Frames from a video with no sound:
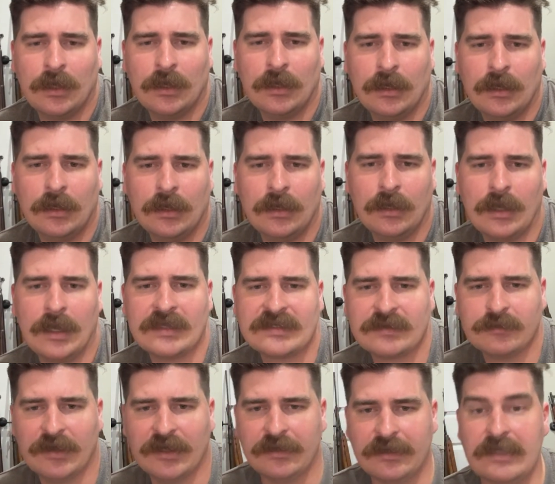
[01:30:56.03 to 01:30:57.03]

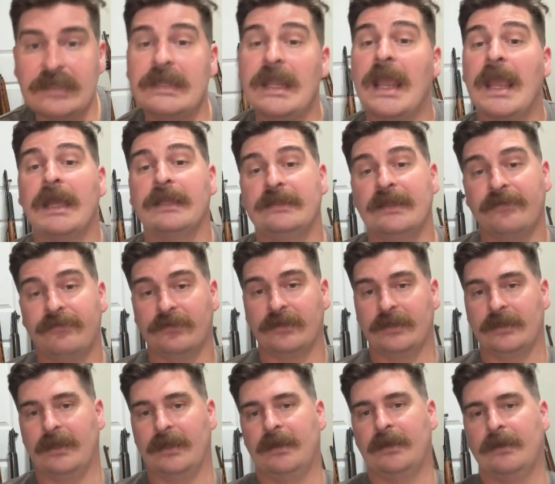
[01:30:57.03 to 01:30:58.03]
SMLE, yeah,
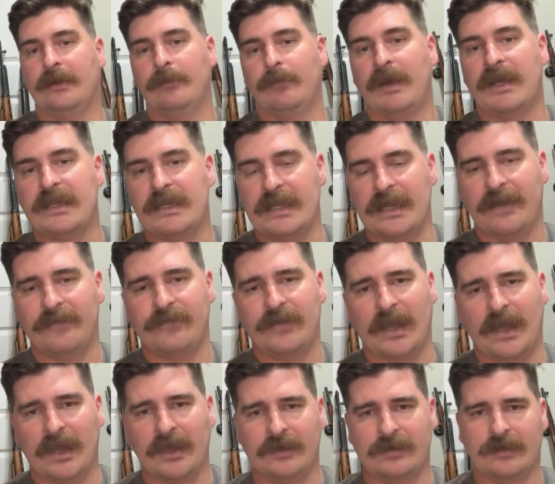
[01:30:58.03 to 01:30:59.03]
definitely. Mikey, I've
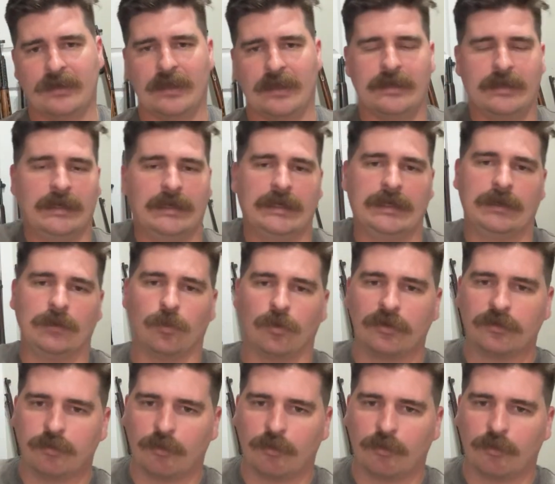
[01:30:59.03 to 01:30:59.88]
got a World